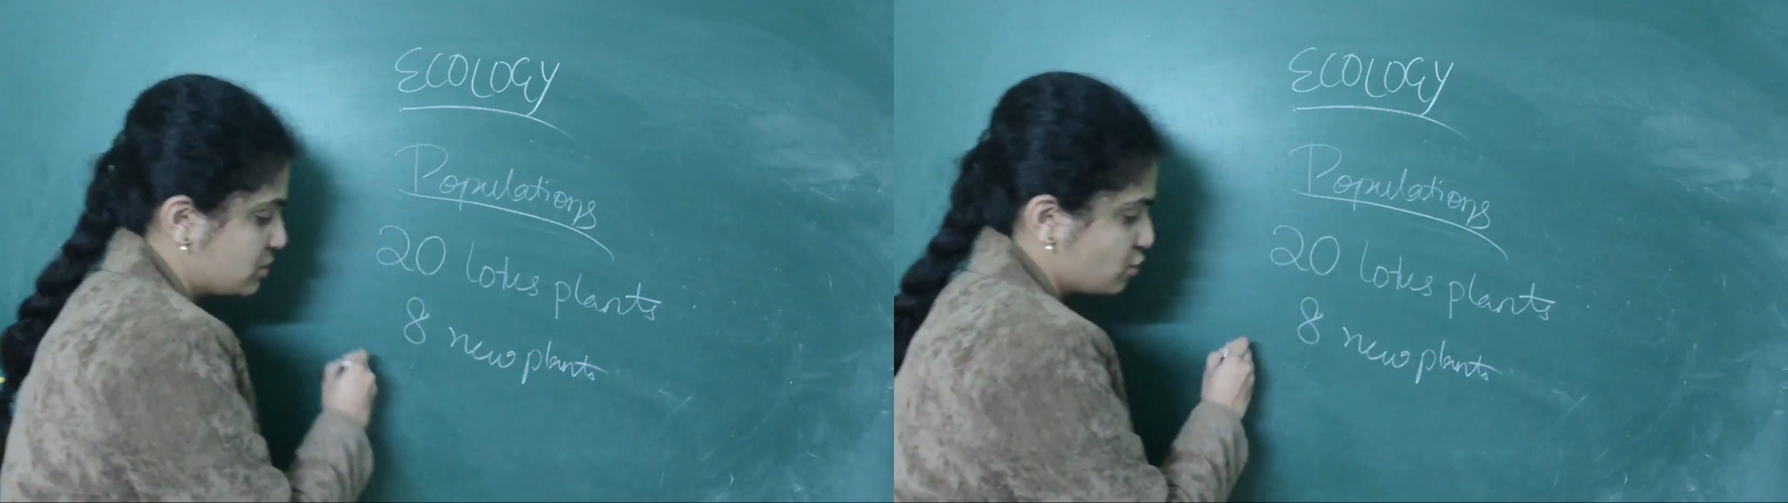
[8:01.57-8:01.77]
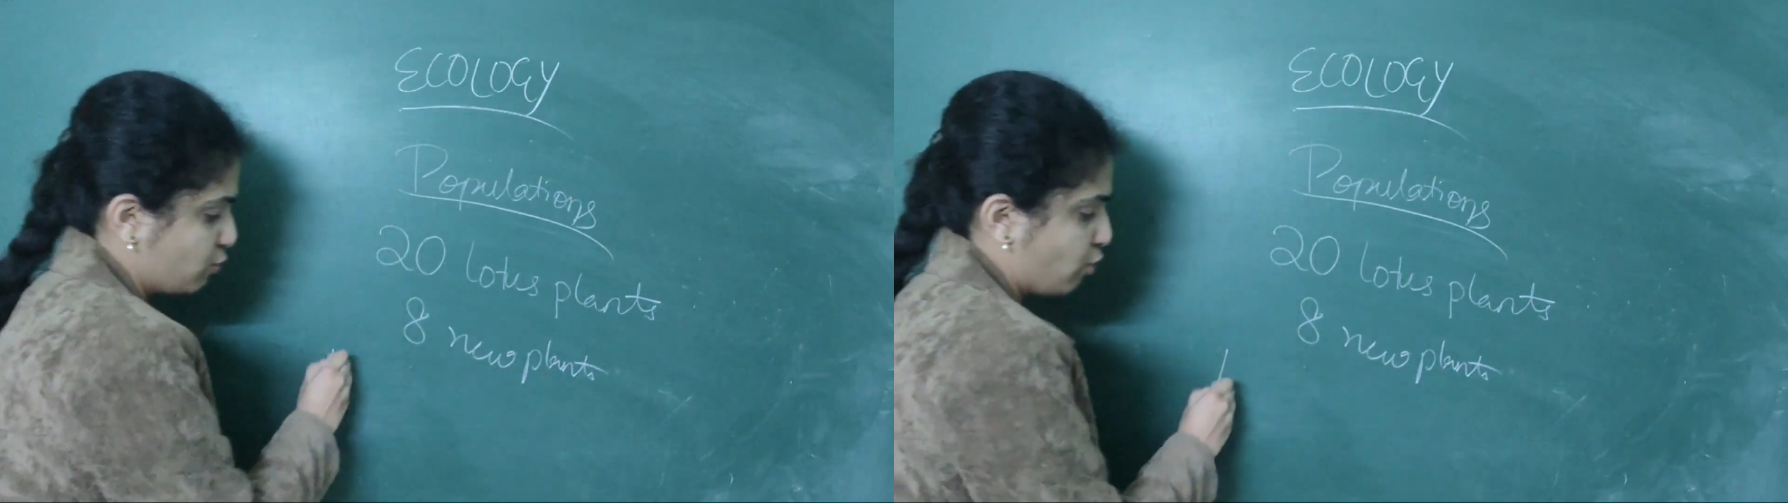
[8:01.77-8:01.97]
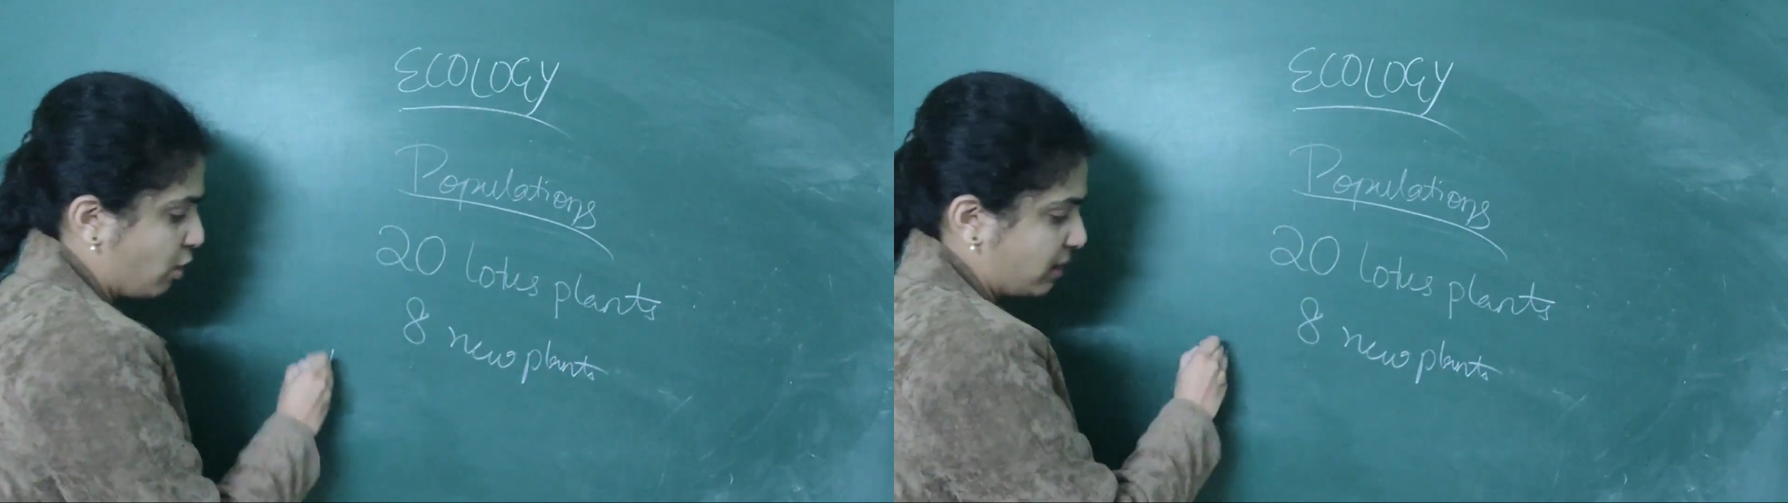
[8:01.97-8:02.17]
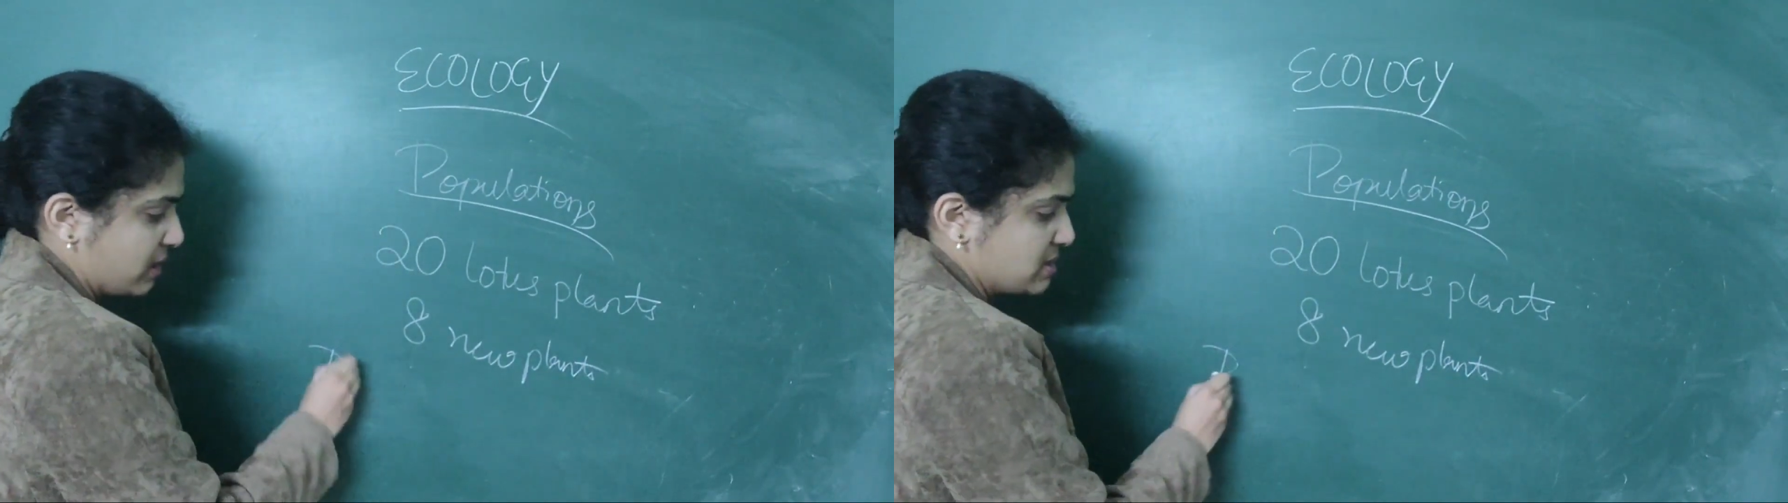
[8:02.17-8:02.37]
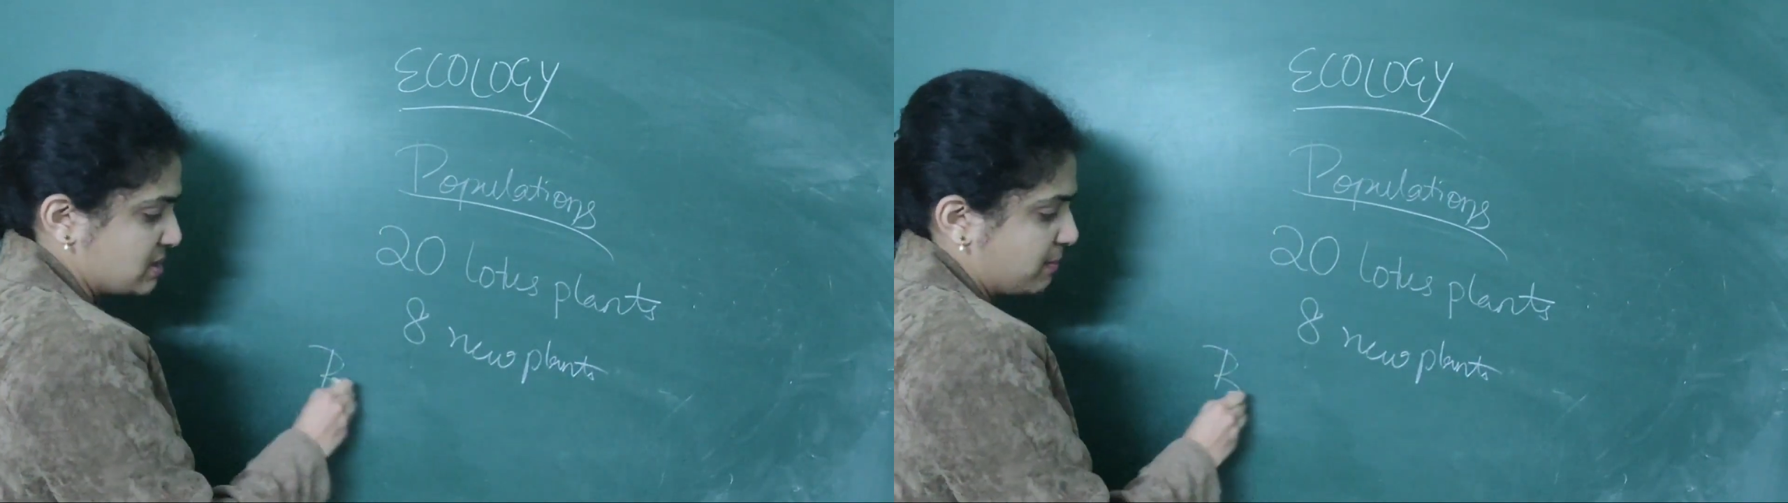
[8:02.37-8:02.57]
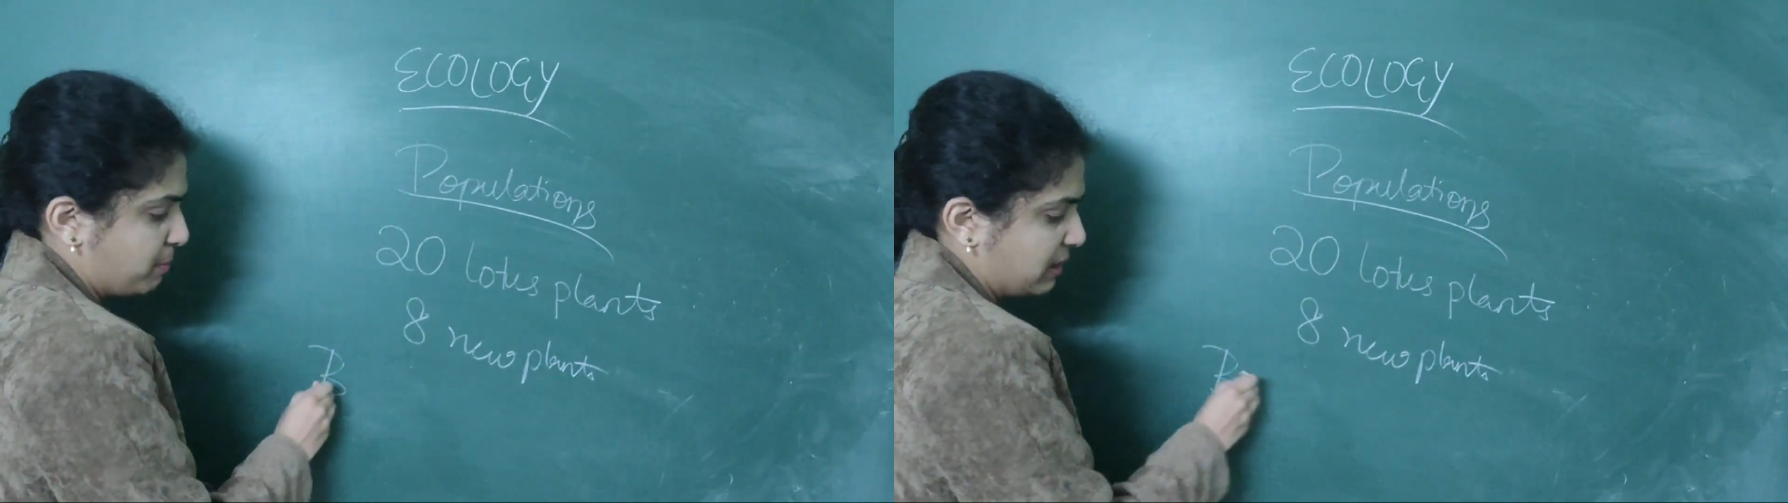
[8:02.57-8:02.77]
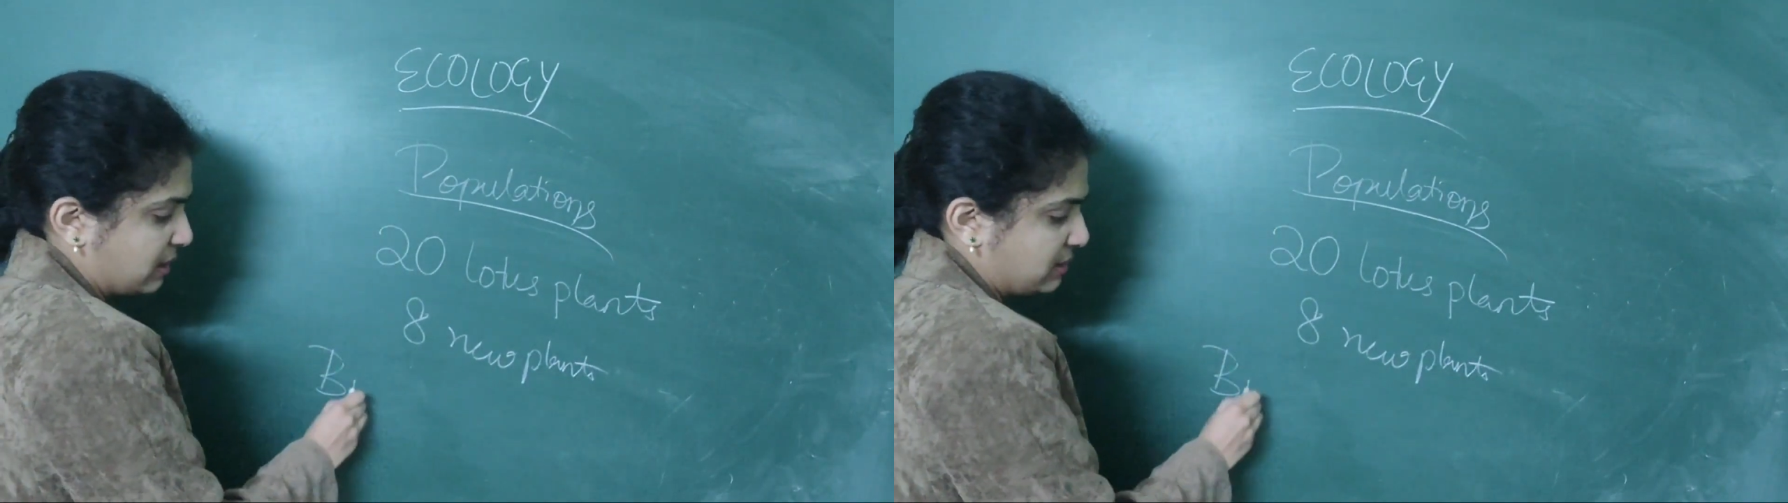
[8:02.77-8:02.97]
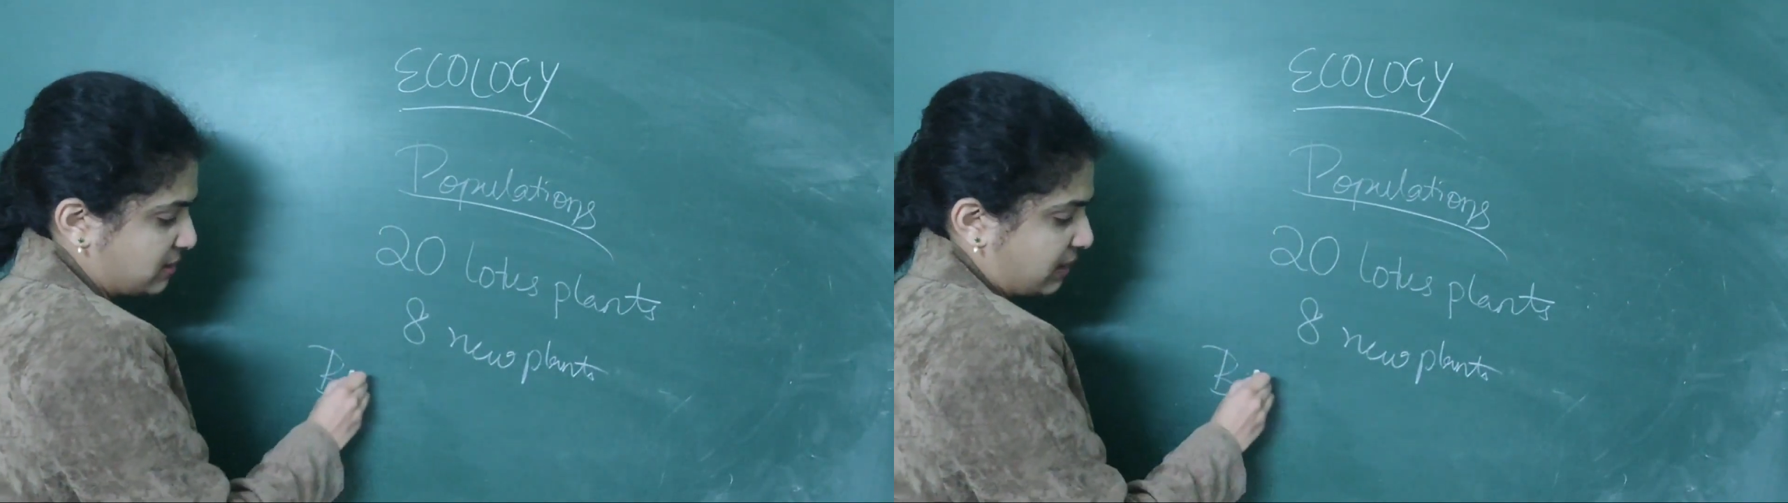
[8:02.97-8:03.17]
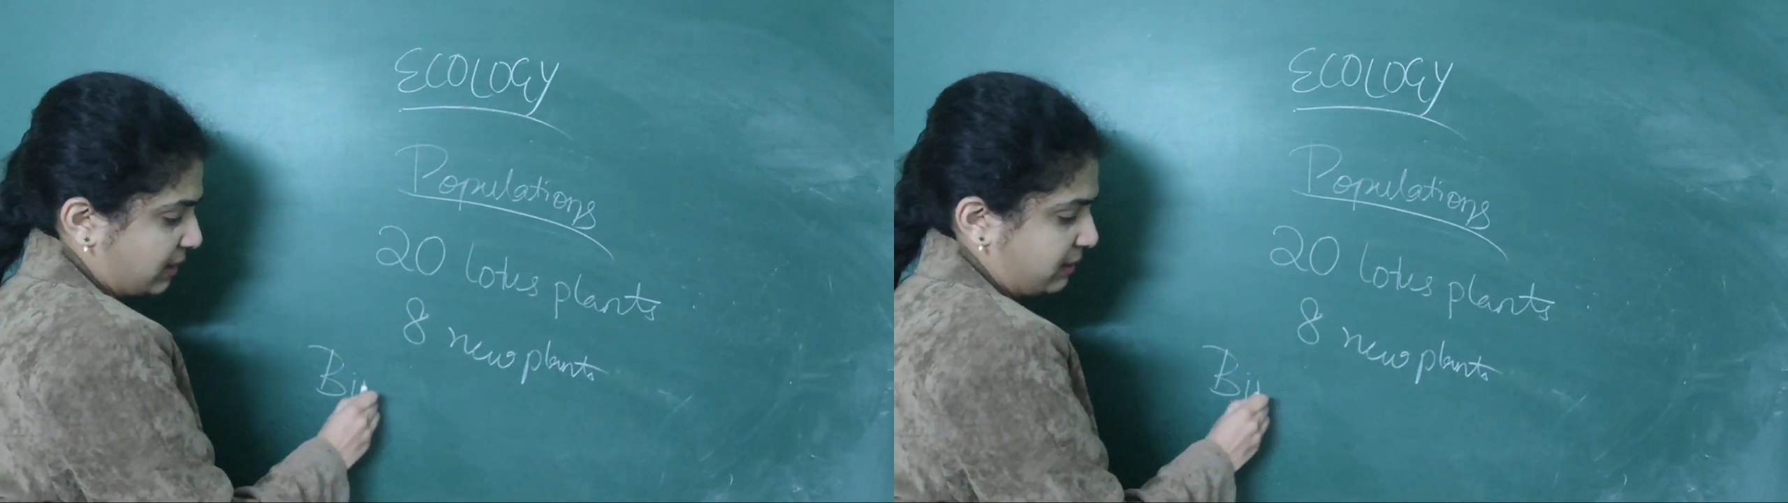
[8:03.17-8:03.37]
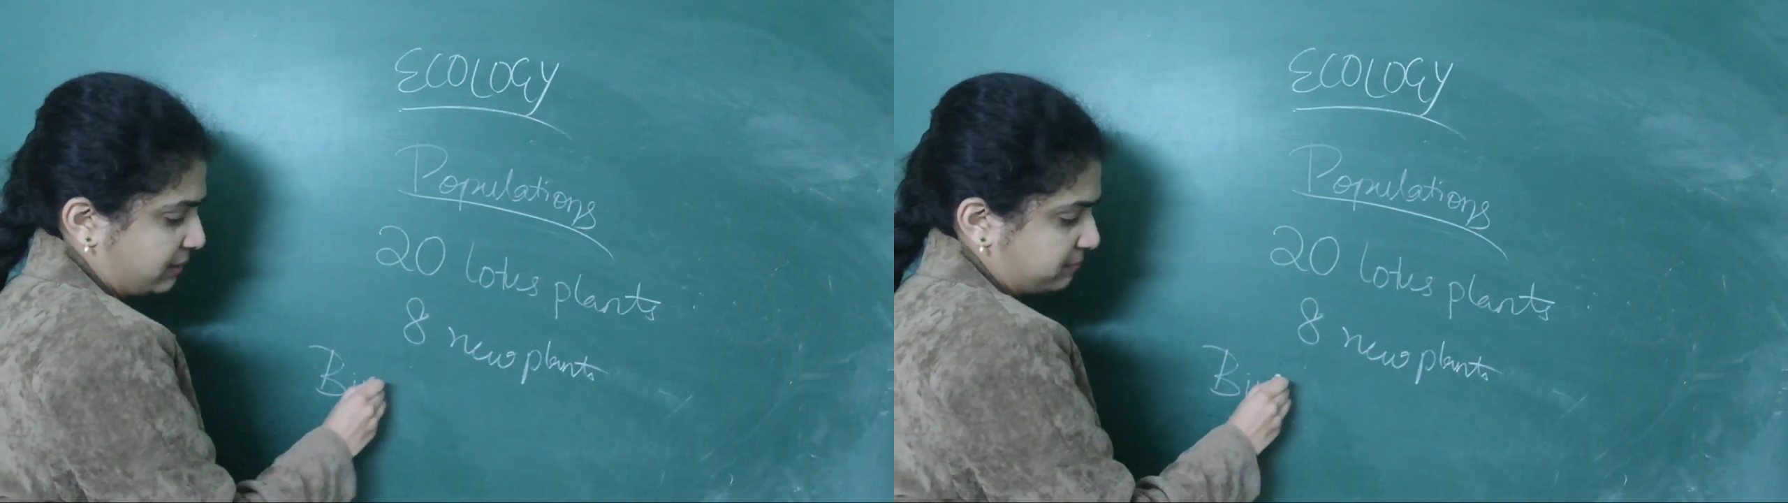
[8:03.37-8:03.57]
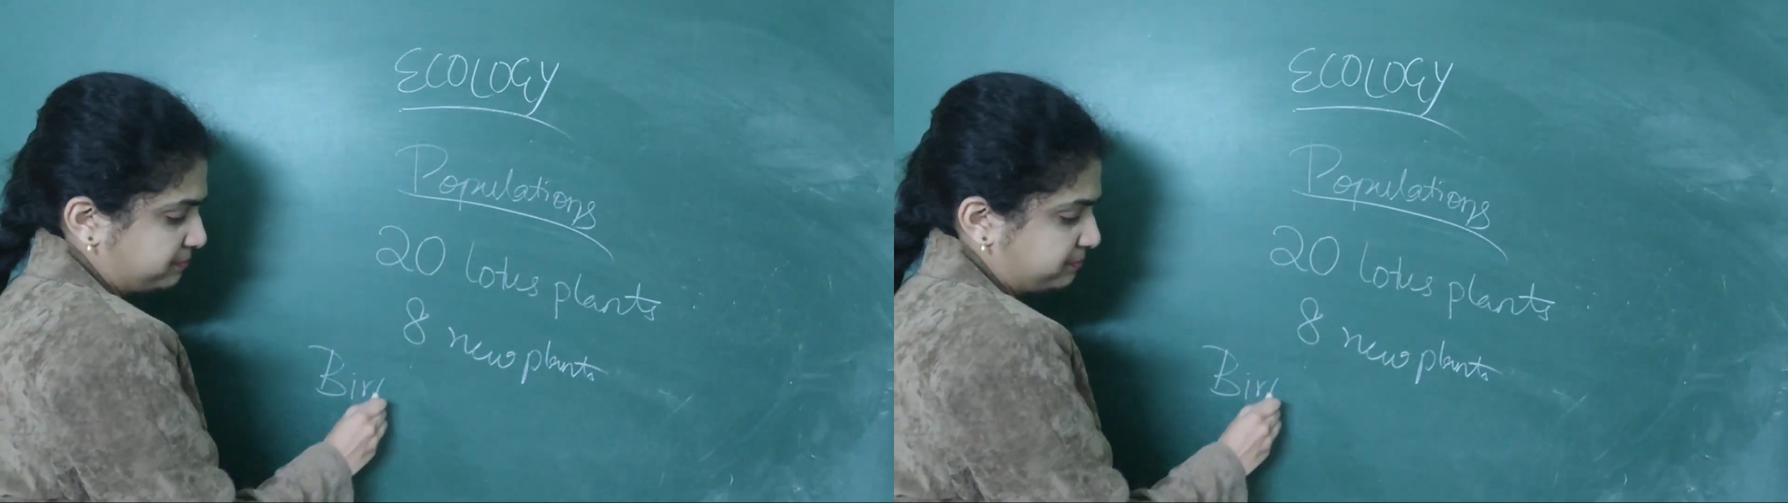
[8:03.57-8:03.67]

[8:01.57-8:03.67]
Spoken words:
So what is the birth rate?